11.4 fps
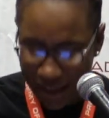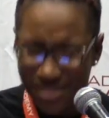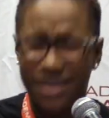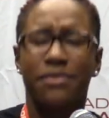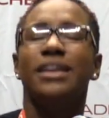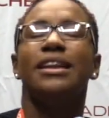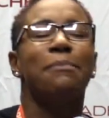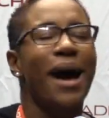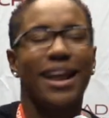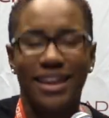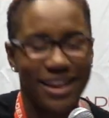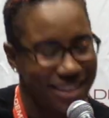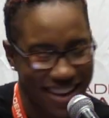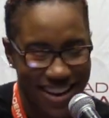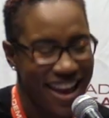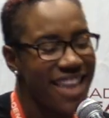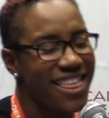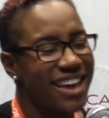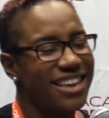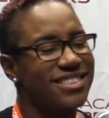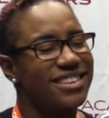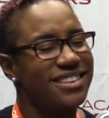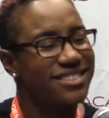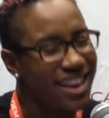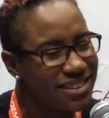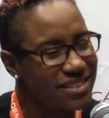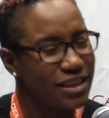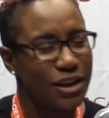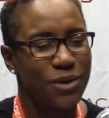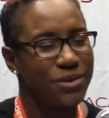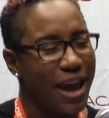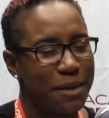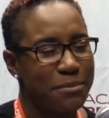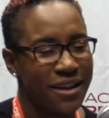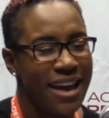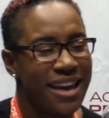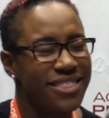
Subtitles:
Is there anybody in here that can suggest to your neighbor